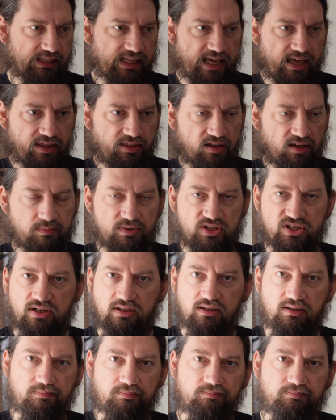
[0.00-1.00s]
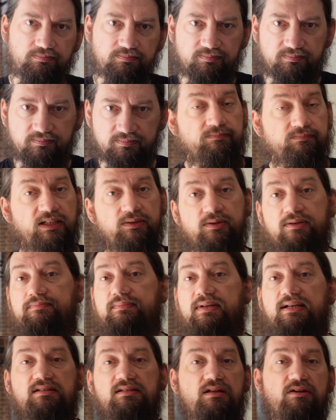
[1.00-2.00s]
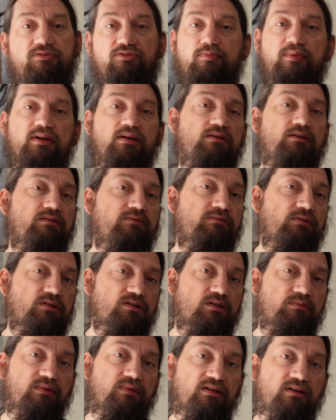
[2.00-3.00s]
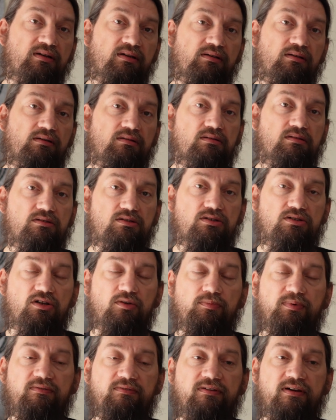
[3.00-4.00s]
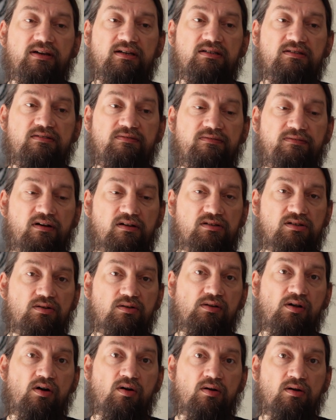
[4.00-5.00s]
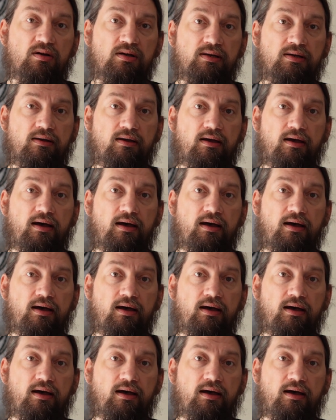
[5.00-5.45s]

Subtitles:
Claire Thingamajig. Anyway, that's enough from me. You've looked at my stupid face far too long.